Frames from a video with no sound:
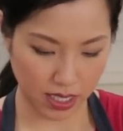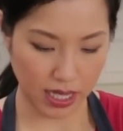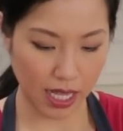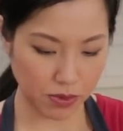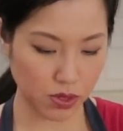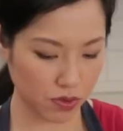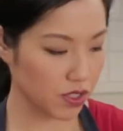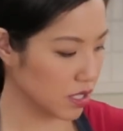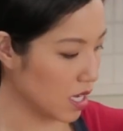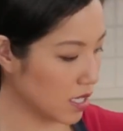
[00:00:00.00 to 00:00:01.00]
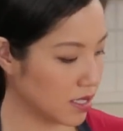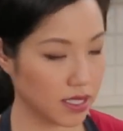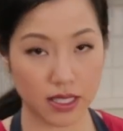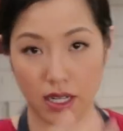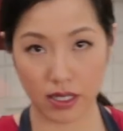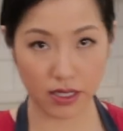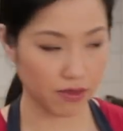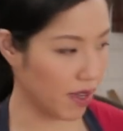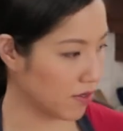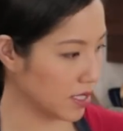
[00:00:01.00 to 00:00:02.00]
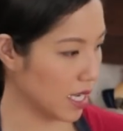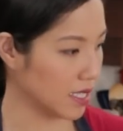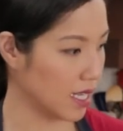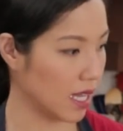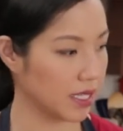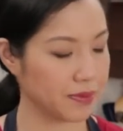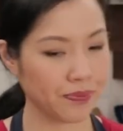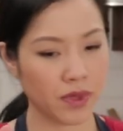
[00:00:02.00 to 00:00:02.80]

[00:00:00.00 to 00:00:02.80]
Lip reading: And lime juice, fish sauce is the start of every Thai salad.